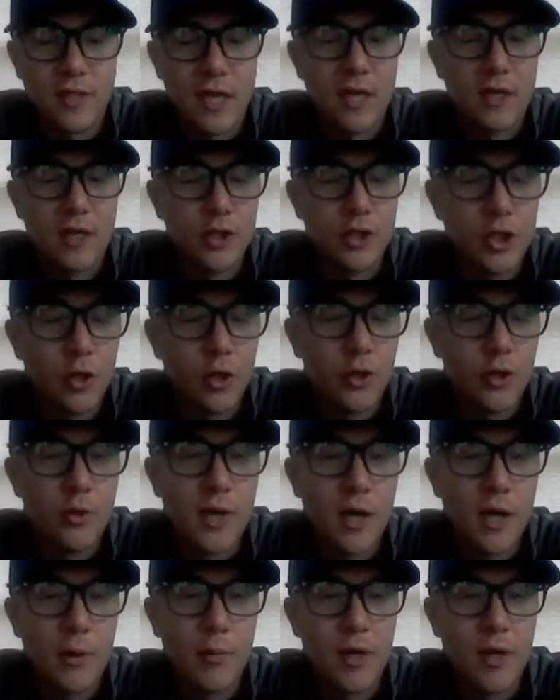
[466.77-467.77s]
And I could show you
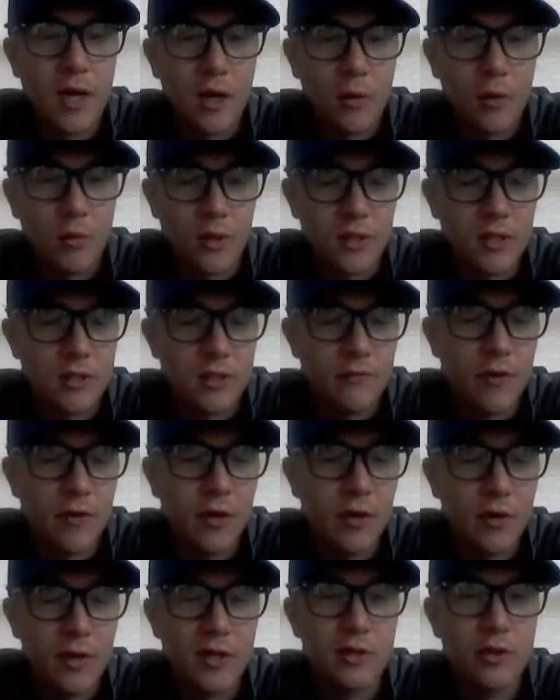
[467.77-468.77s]
again, but I don't want this
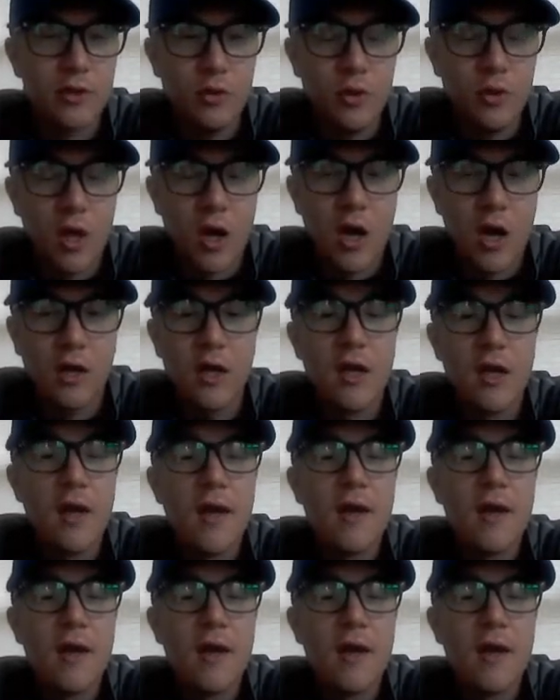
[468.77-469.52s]
video to get too long.